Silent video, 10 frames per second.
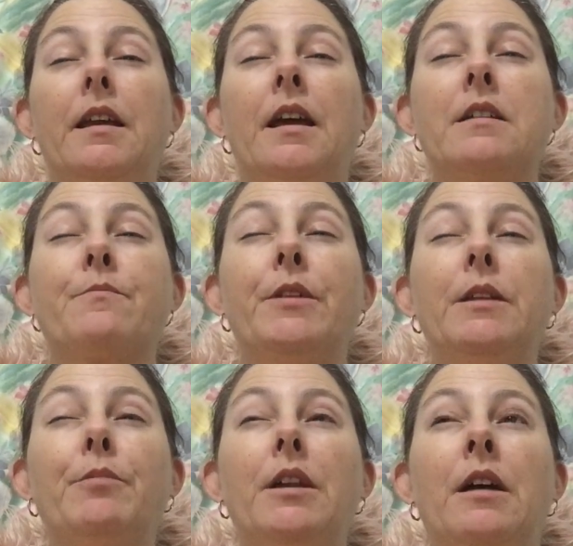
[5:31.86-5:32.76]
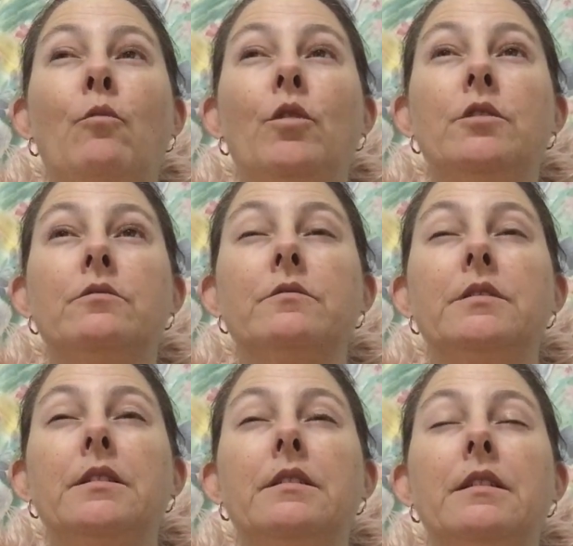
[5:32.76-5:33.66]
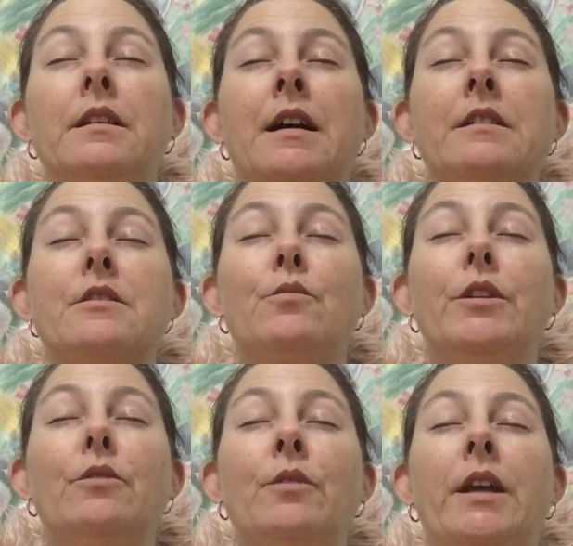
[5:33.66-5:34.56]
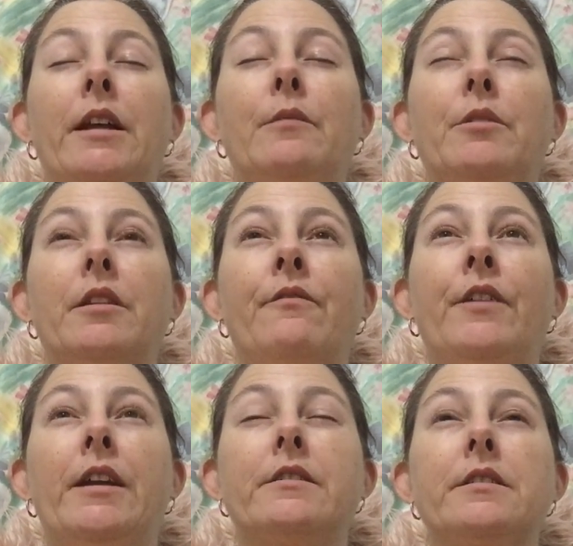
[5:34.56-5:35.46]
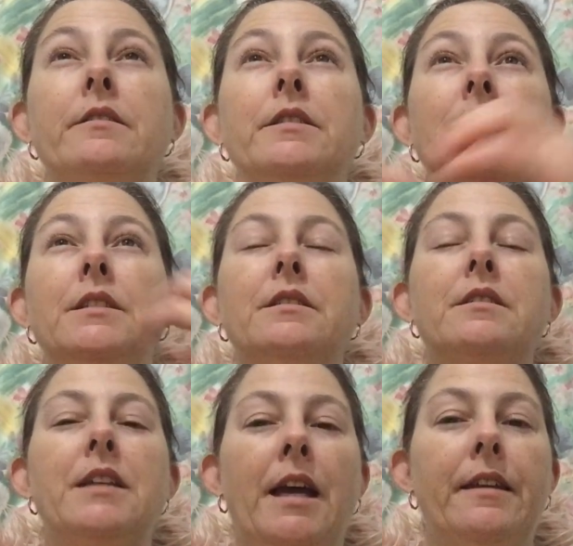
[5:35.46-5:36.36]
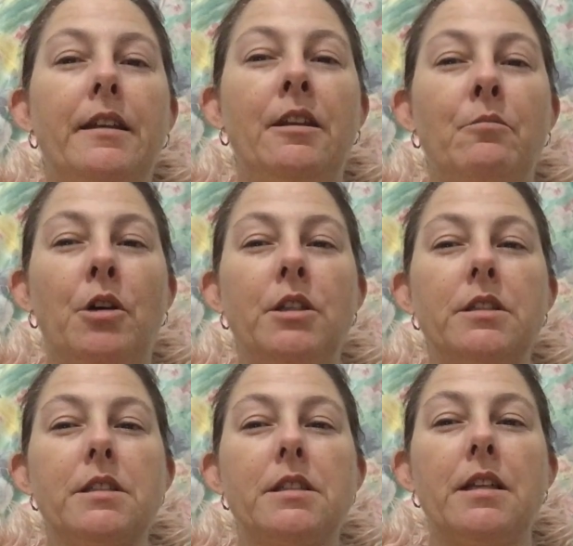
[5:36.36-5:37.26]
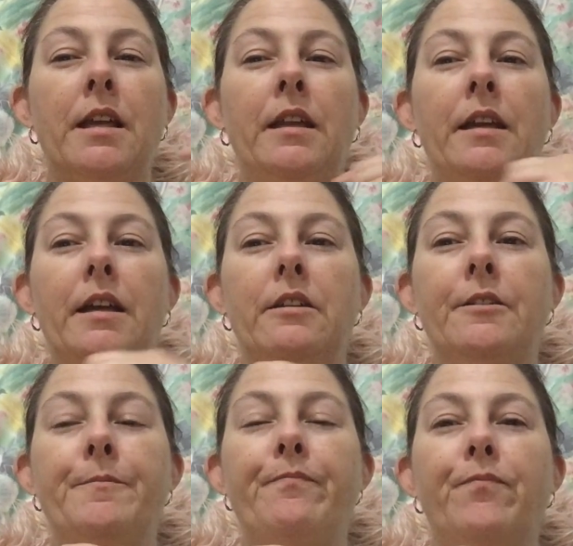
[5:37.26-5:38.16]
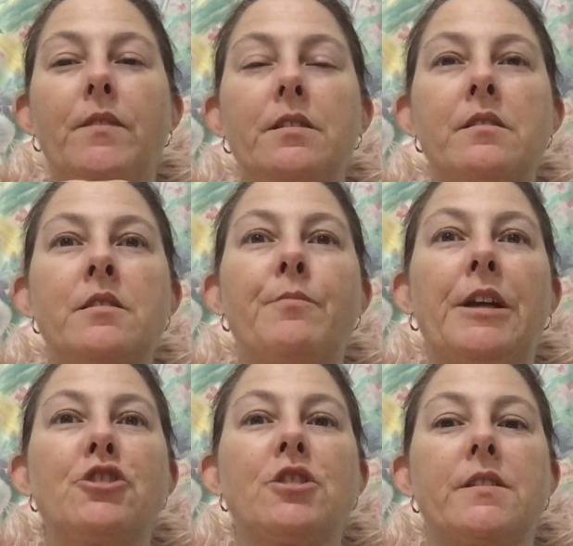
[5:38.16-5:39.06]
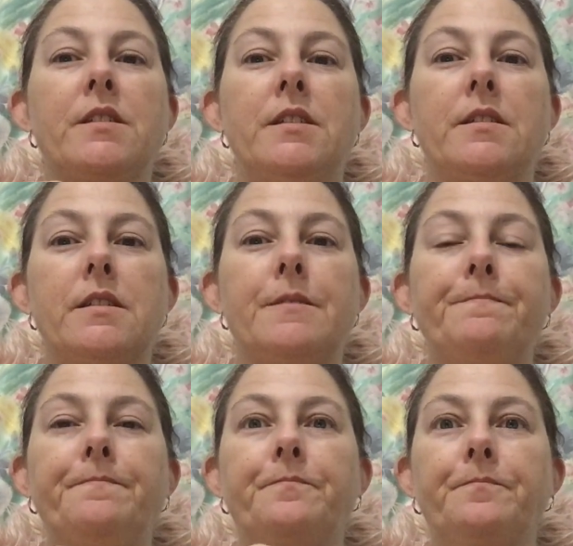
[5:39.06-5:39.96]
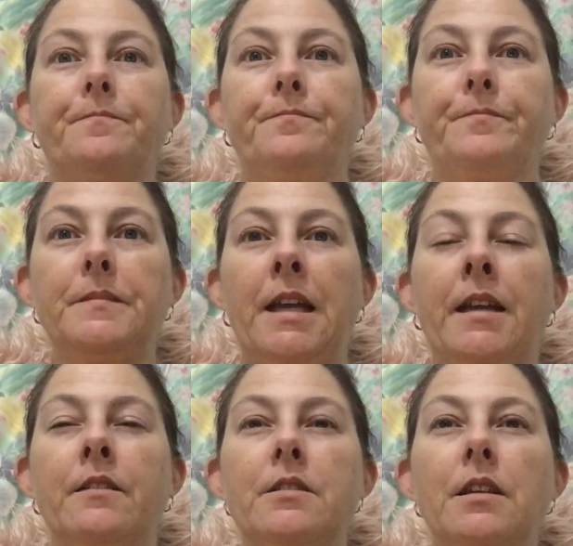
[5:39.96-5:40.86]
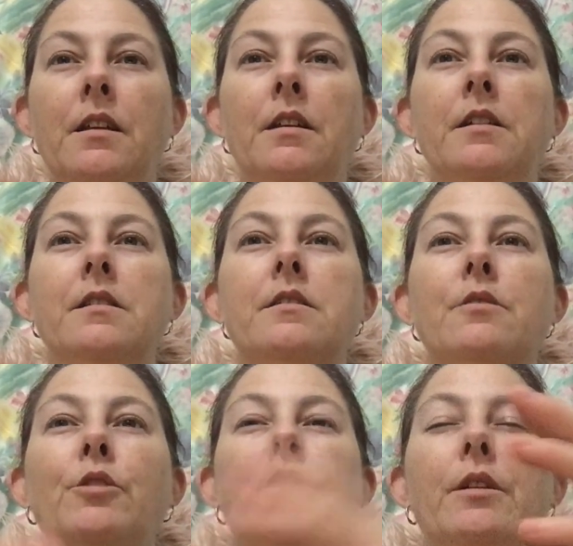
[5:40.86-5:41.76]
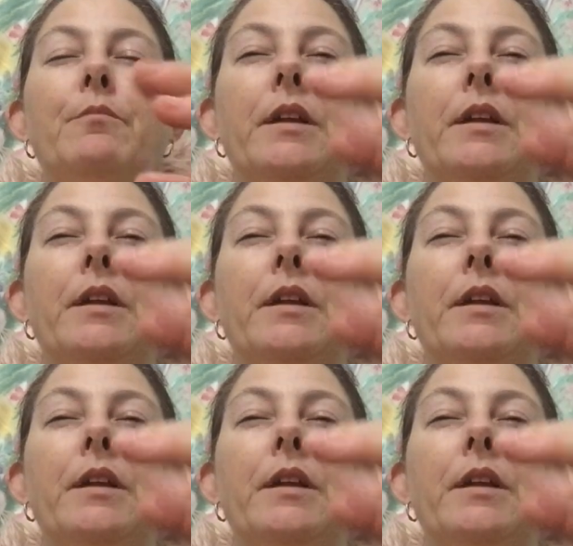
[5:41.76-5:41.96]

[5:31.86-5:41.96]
has been a bit unwell. Last week we had him at the vet because he had ear mites and he had a sebaceous cyst. And so we got him